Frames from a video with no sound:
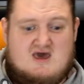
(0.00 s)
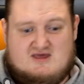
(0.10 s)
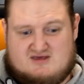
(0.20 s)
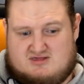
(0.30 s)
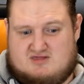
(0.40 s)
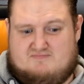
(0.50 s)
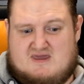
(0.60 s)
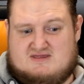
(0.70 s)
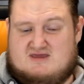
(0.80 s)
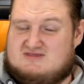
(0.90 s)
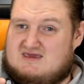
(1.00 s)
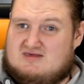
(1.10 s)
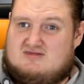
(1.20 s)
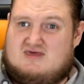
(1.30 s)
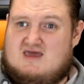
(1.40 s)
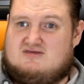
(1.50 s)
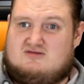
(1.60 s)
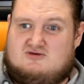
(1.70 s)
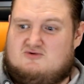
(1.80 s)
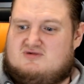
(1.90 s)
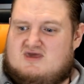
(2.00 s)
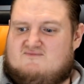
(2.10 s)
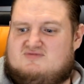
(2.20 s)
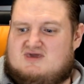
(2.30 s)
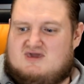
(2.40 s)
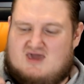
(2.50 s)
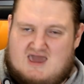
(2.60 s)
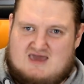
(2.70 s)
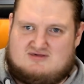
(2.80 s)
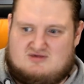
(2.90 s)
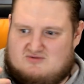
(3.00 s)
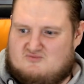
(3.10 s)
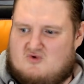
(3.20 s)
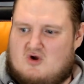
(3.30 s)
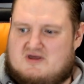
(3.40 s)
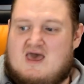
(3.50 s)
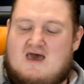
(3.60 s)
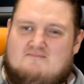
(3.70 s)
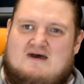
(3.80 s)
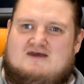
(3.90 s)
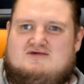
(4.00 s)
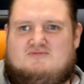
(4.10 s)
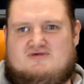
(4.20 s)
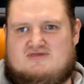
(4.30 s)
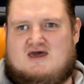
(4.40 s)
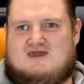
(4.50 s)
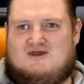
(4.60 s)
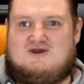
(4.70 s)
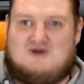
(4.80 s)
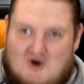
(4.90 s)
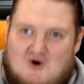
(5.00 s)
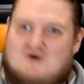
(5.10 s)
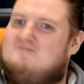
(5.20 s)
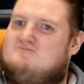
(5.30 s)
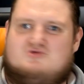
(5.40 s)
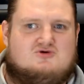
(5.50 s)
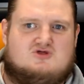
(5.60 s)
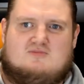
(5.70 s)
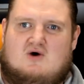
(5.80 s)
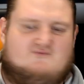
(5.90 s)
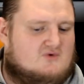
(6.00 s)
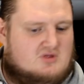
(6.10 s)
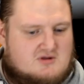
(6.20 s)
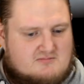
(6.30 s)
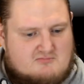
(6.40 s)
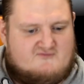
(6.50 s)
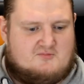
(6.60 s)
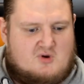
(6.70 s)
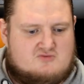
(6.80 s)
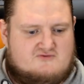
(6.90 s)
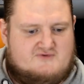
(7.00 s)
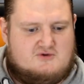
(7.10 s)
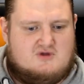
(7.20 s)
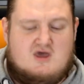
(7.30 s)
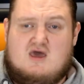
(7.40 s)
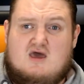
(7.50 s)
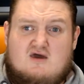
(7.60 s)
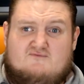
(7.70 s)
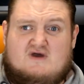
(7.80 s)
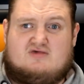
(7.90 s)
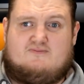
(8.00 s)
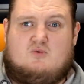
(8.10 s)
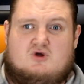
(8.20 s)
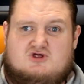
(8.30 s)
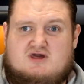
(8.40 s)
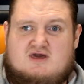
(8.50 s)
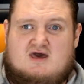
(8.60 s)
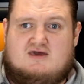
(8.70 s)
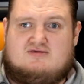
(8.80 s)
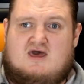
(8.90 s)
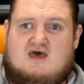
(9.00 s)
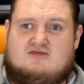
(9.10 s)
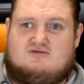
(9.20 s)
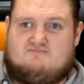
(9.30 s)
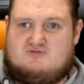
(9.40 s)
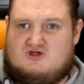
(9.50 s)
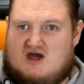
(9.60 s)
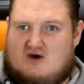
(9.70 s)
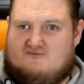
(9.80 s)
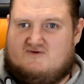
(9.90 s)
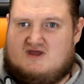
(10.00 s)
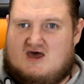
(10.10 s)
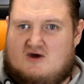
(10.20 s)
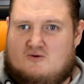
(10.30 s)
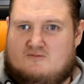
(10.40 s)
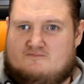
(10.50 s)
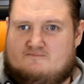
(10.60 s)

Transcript: This has been the Z270 ASUS ROG Maximus 9 core, such a mouthful, motherboard review. Thanks for watching, guys, and ciao for now.